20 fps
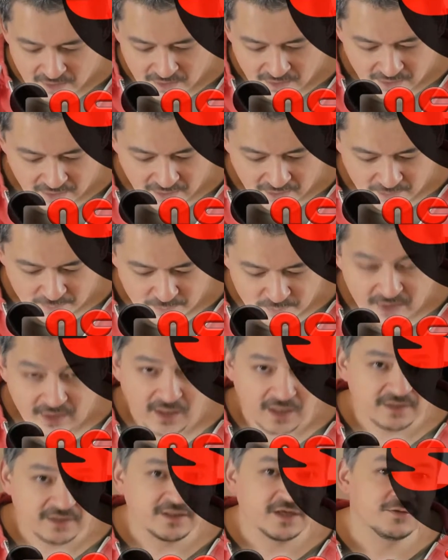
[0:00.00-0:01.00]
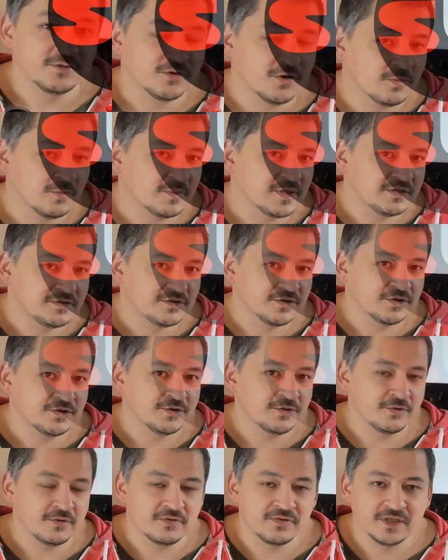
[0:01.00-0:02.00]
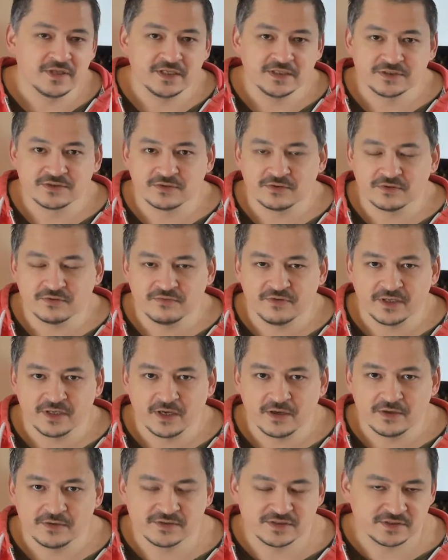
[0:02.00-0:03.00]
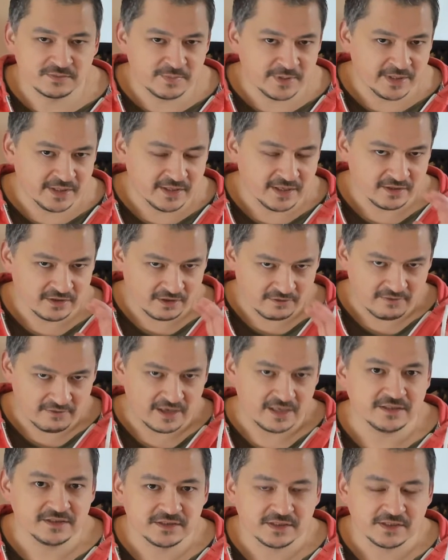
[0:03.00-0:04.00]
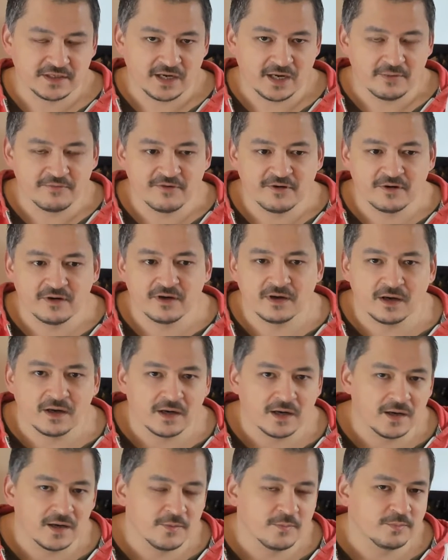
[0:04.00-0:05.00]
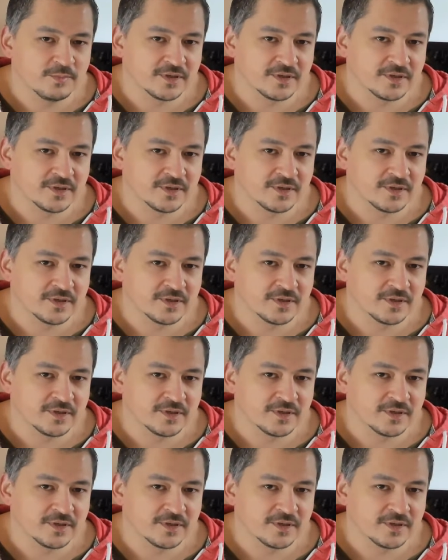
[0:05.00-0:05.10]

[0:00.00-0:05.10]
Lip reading: I don't normally do these sort of videos speaking directly to camera